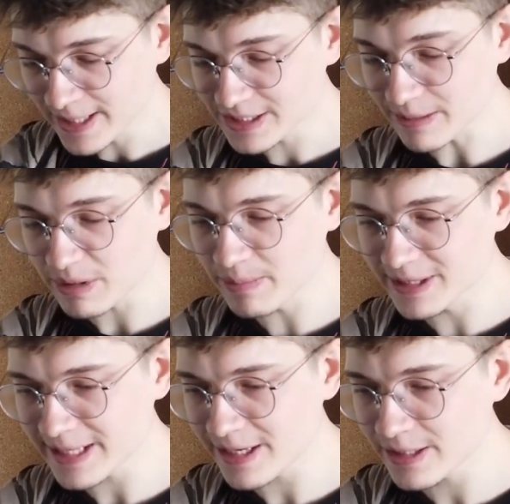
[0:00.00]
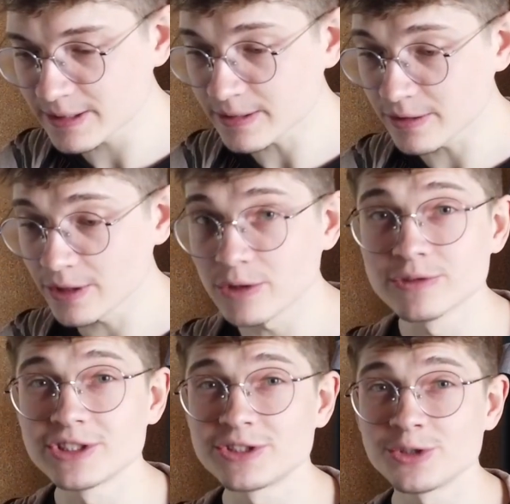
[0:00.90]
Some people take
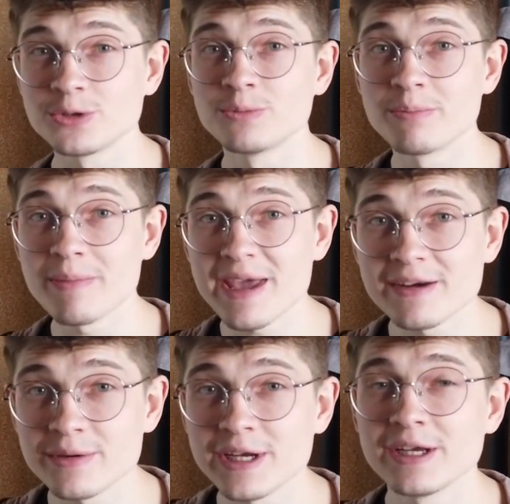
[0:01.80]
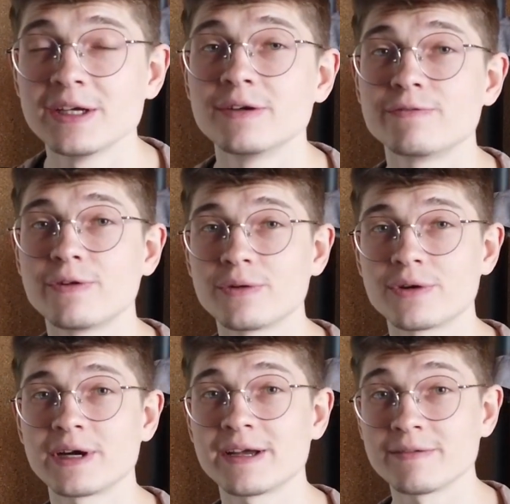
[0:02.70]
loans to marry
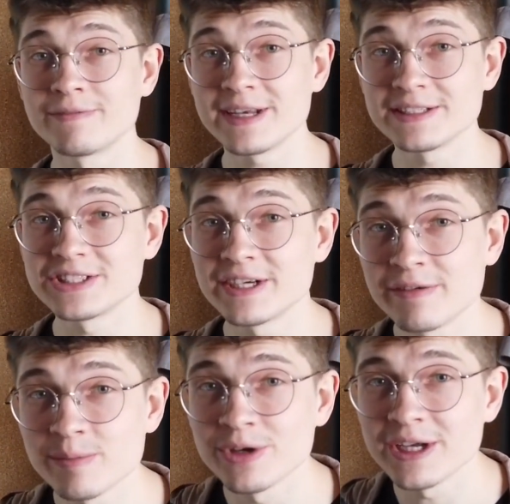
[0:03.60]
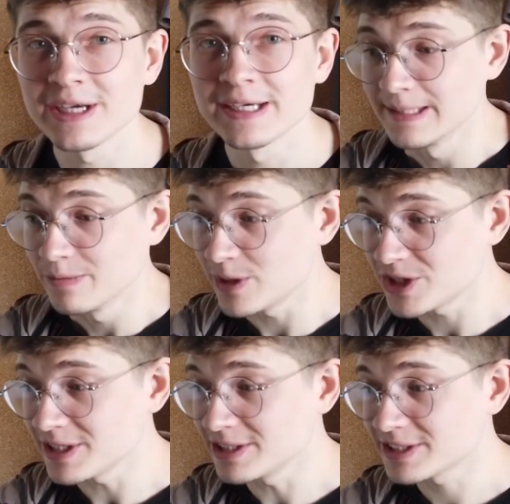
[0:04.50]
for a wedding ceremony,
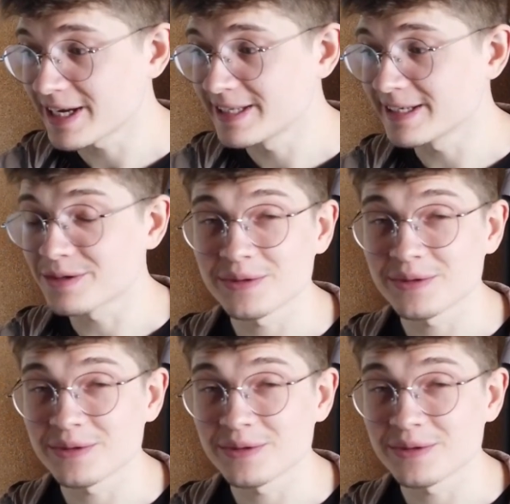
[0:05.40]
which is kind of